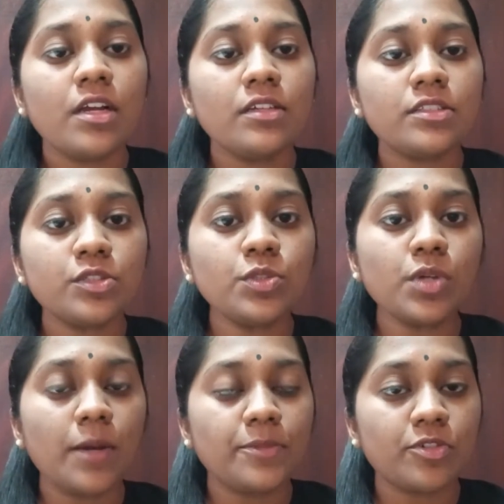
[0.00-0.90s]
Tunku
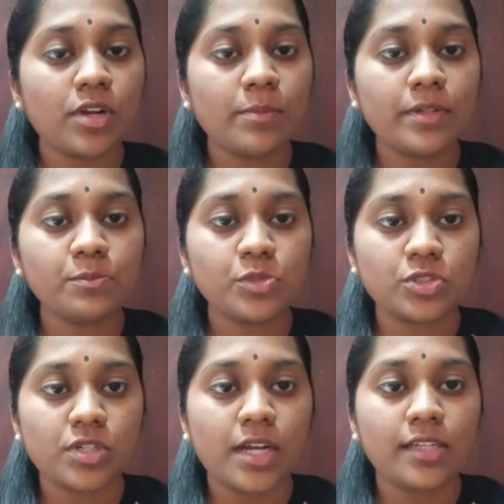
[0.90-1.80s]
Abdul Rahman
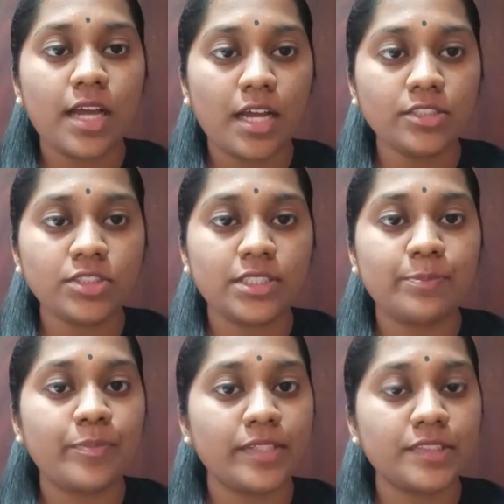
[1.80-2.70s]
Putra Al-Haj, the
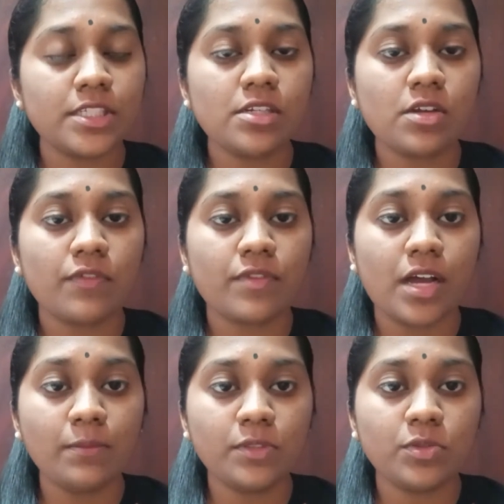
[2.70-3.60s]
president of
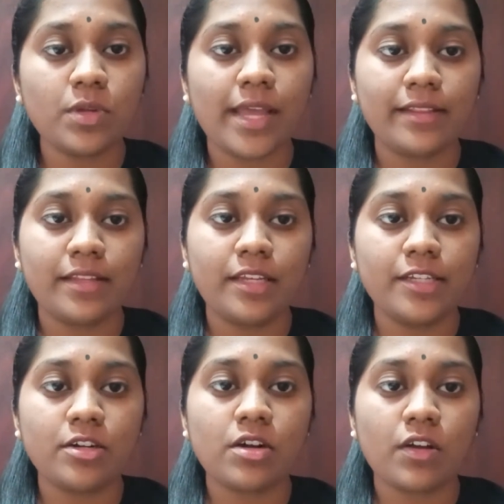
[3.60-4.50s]
UMNO and the
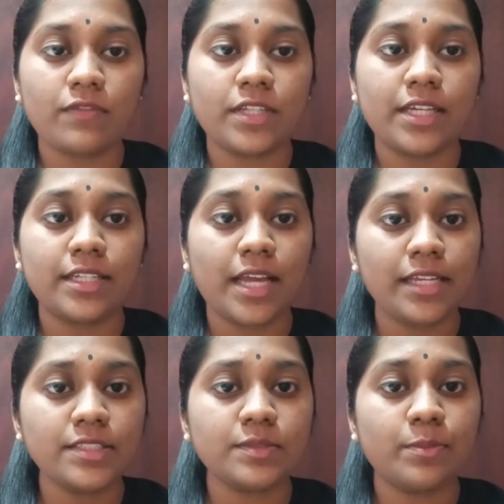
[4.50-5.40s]
leader of the
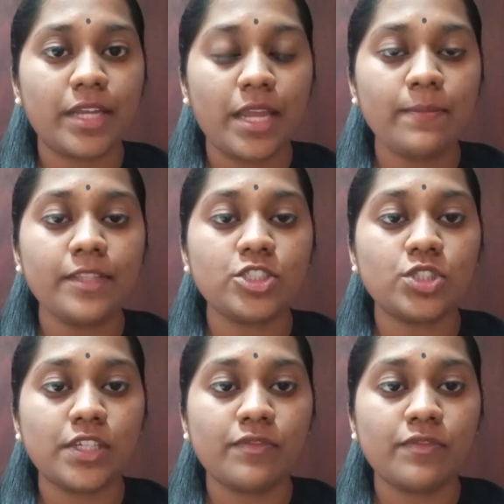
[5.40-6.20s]
alliance, became the chief